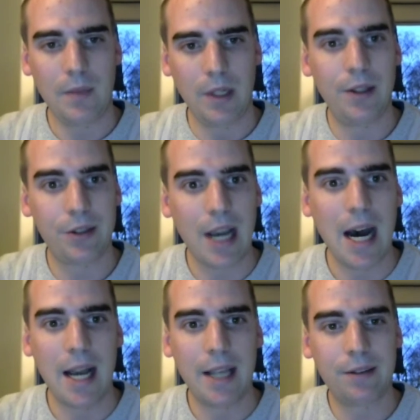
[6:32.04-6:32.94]
in the
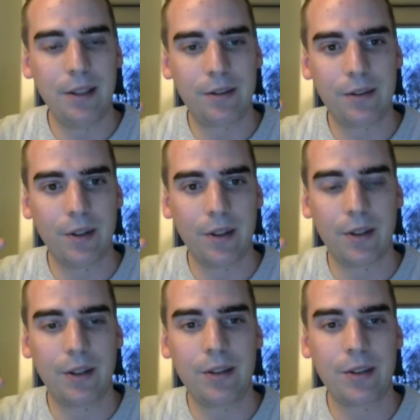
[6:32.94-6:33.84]
sky, these
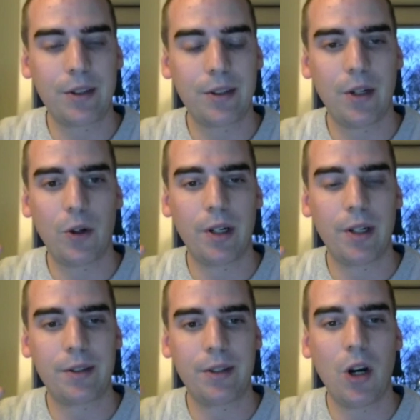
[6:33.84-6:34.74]
disc
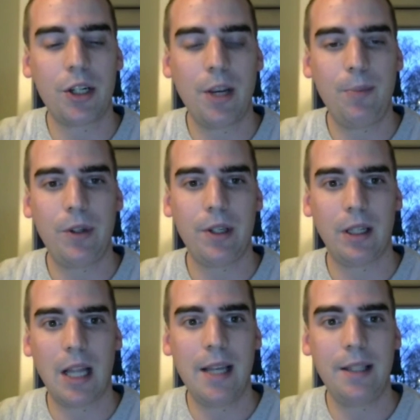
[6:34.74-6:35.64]
or cigar-shaped
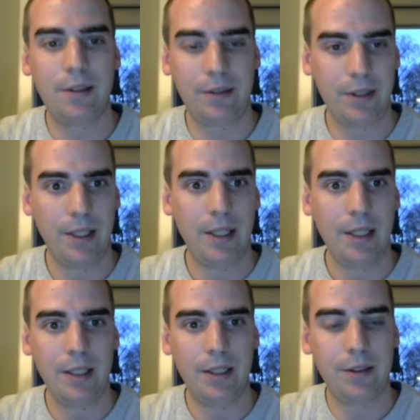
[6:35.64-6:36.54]
lights
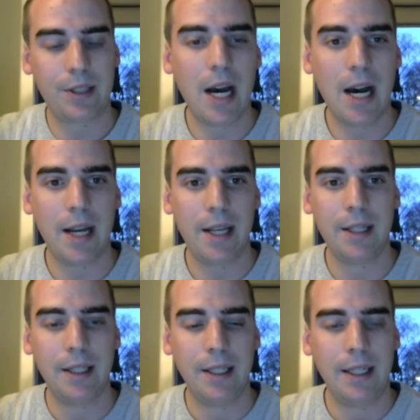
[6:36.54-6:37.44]
in the
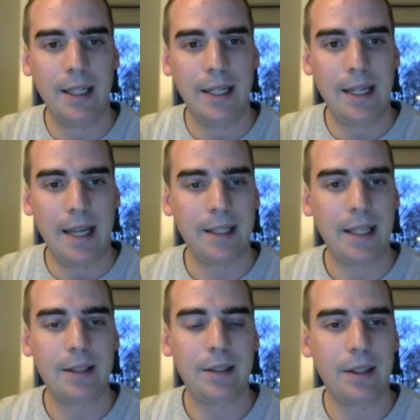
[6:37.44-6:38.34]
sky, and
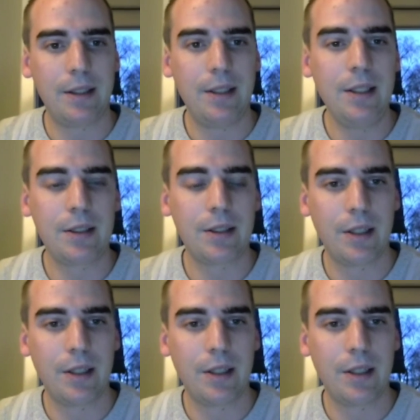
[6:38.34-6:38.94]
that these